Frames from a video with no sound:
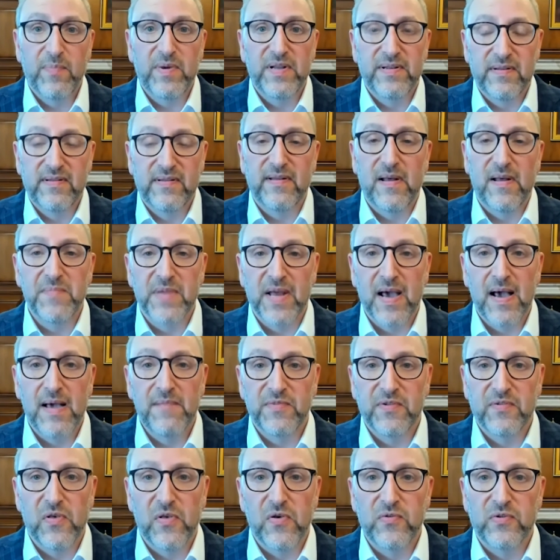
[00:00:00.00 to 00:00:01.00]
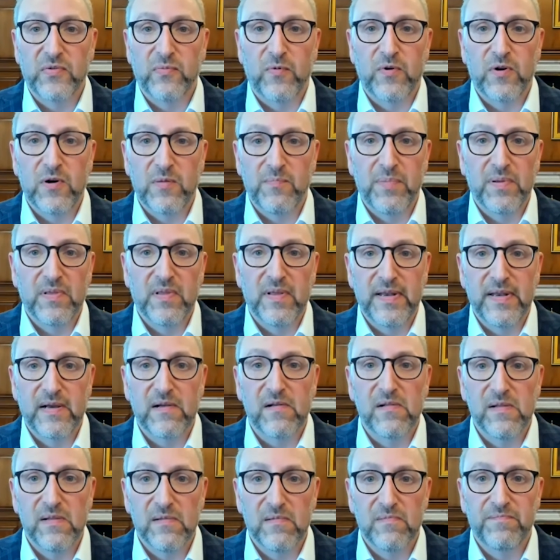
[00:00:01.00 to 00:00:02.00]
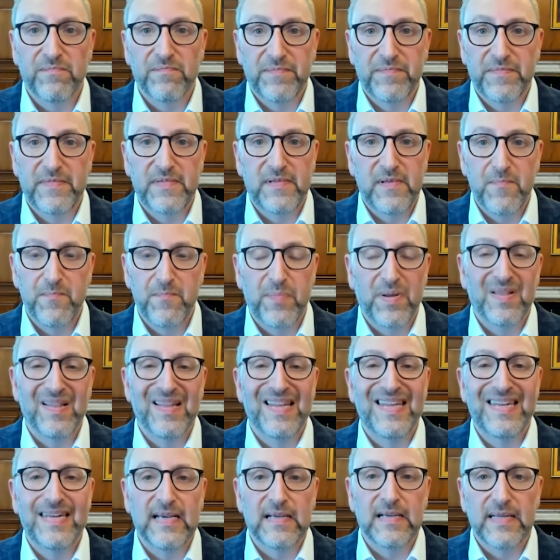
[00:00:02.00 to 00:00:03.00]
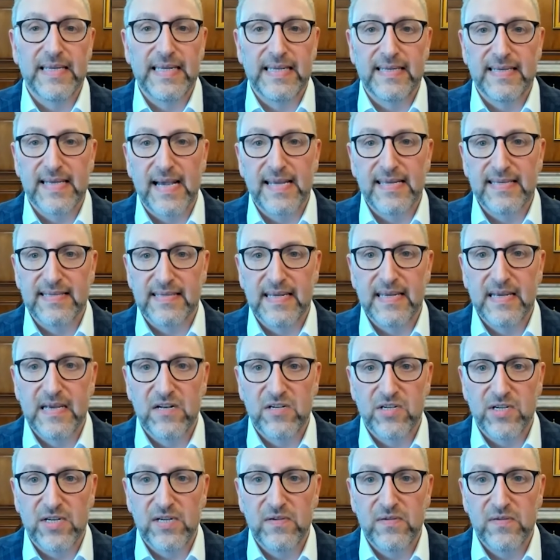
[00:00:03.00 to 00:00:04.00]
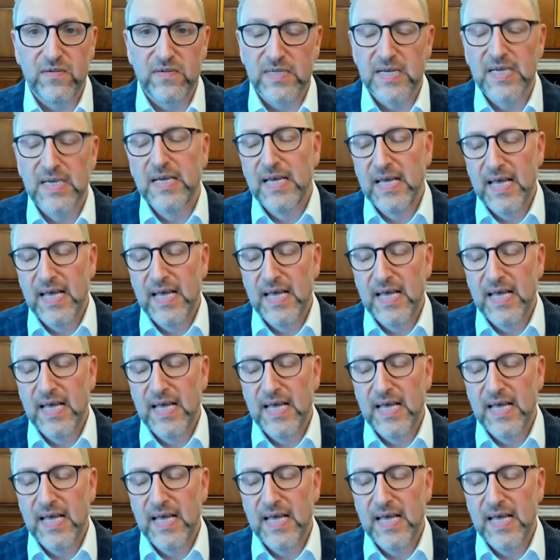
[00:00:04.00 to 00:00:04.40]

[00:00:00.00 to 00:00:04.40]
but sometimes those were politically dicey issues